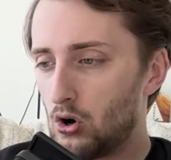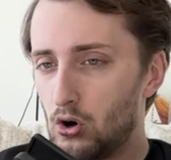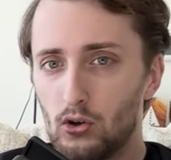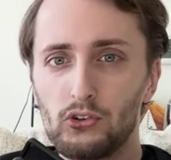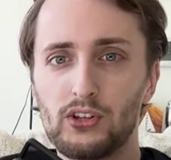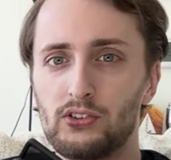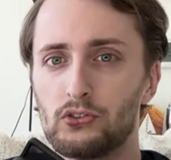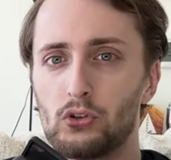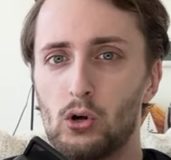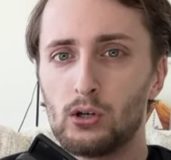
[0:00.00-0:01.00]
all
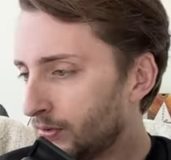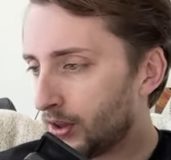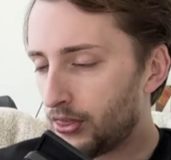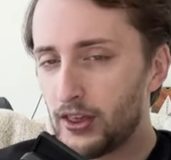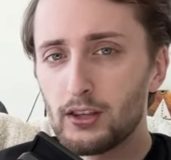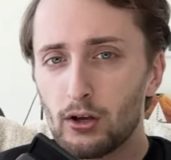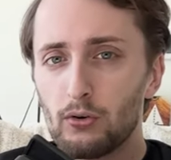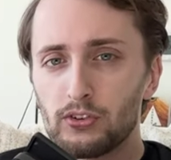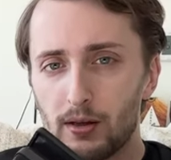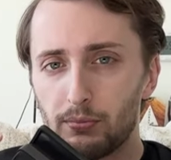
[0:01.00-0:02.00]
season long. The thing though
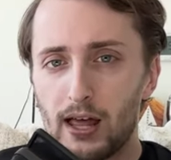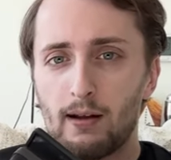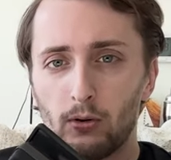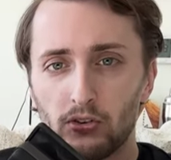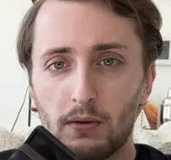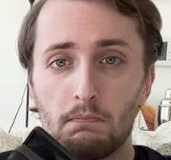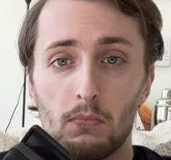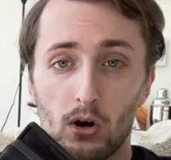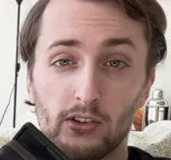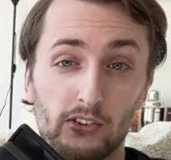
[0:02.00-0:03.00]
is that Blaber is a
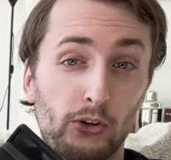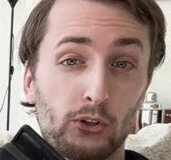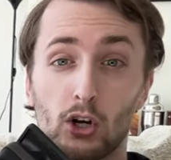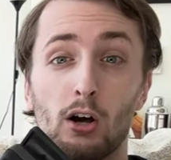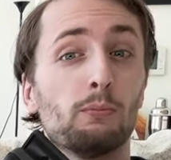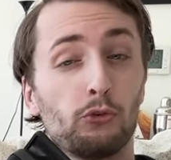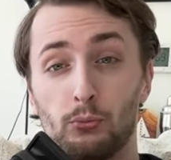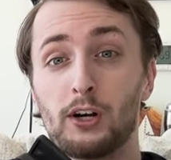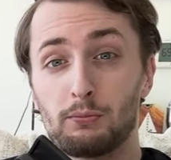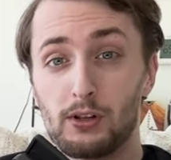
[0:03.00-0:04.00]
monster come
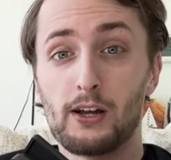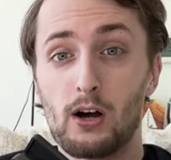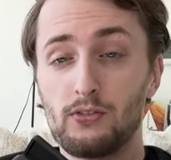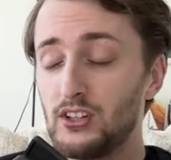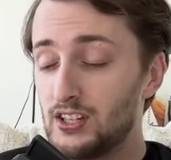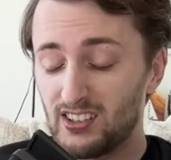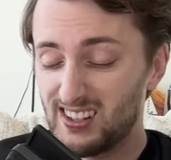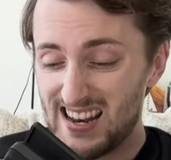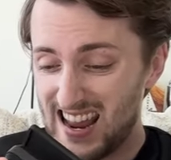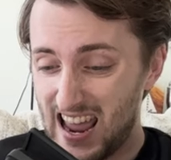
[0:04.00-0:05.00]
spring playoffs. He does
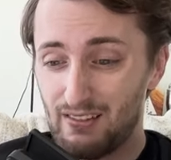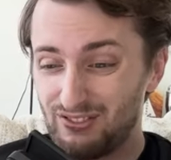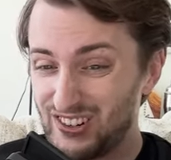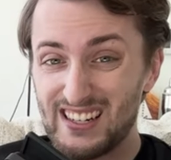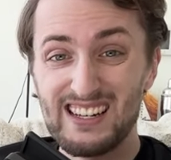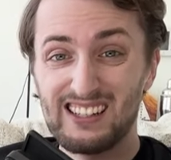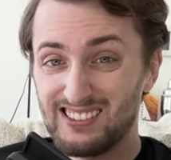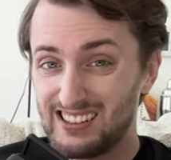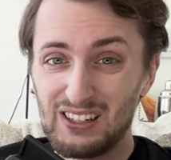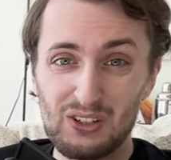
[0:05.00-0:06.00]
it every
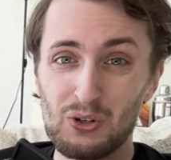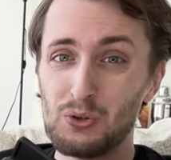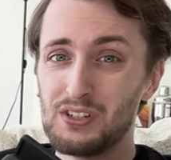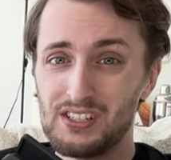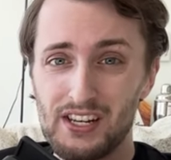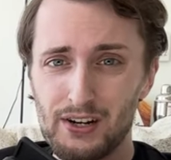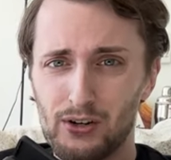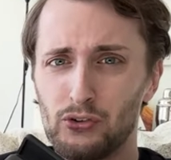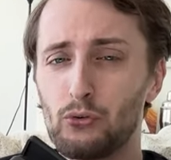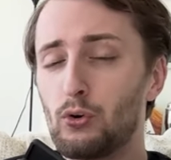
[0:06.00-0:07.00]
single
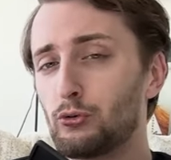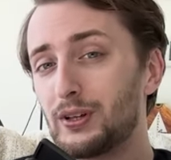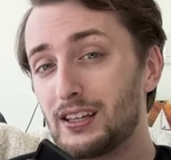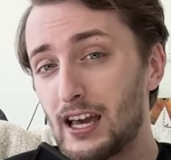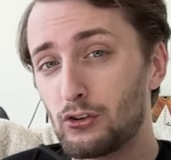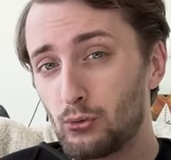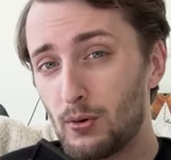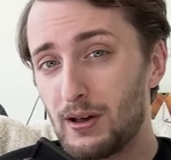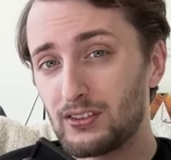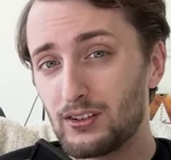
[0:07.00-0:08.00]
year. So once we get to
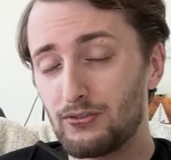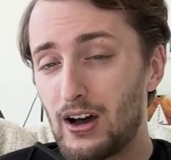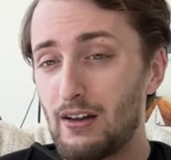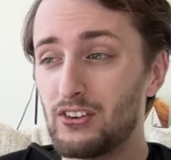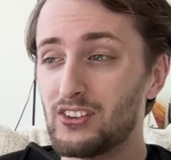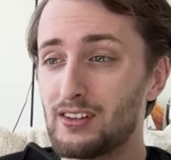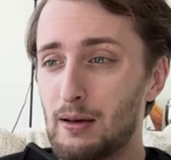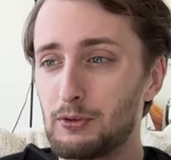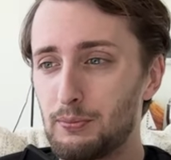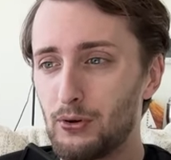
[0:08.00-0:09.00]
a best of five, his
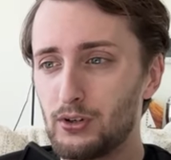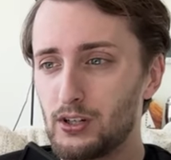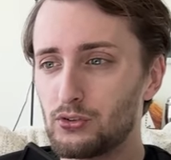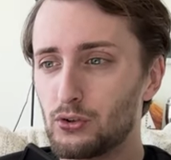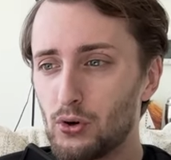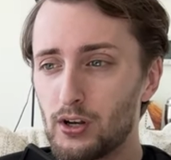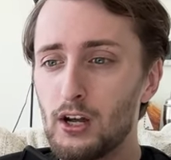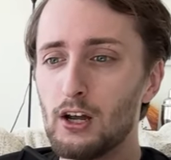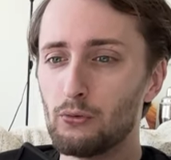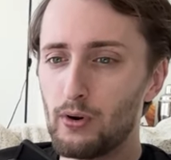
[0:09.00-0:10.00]
adaptability is good.
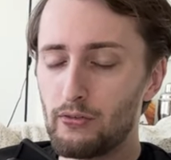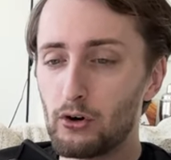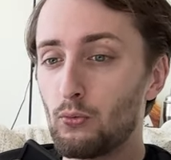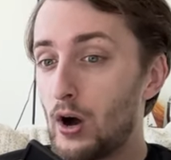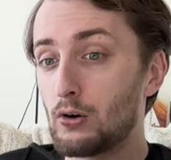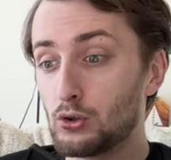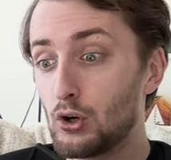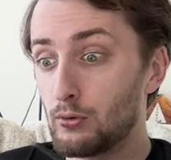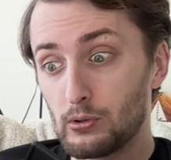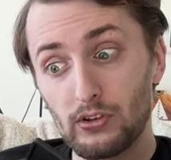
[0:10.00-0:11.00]
River, while
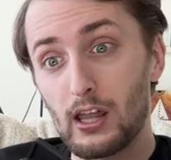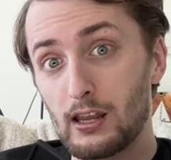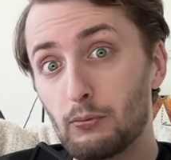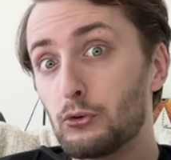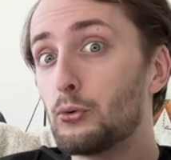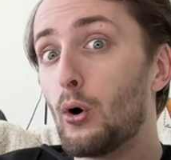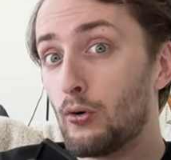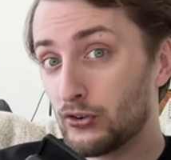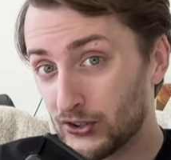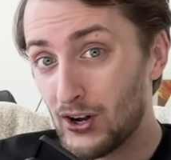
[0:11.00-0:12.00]
good, was not able to
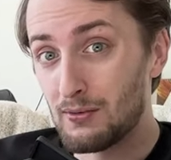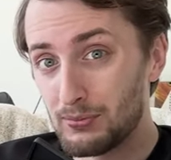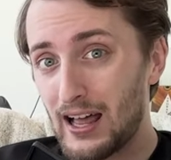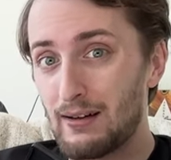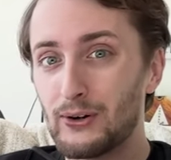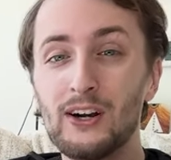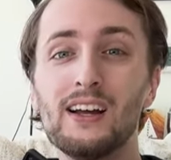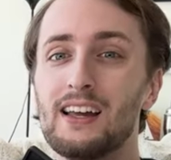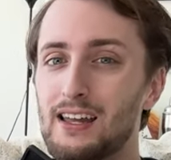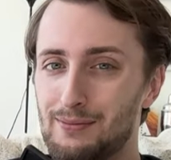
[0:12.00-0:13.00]
overcome Blaber
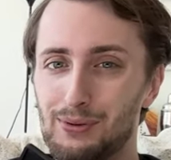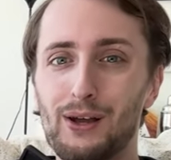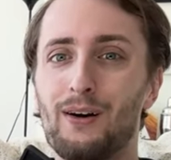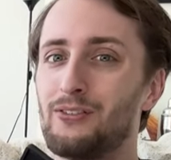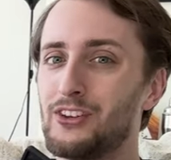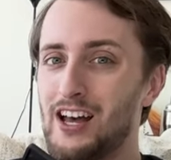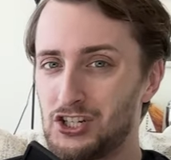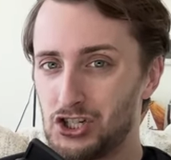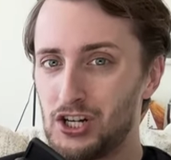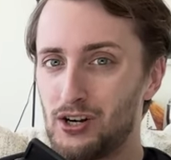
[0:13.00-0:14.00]
in playoffs
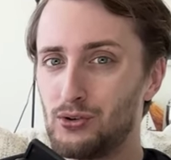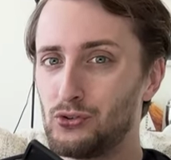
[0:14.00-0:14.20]
last year.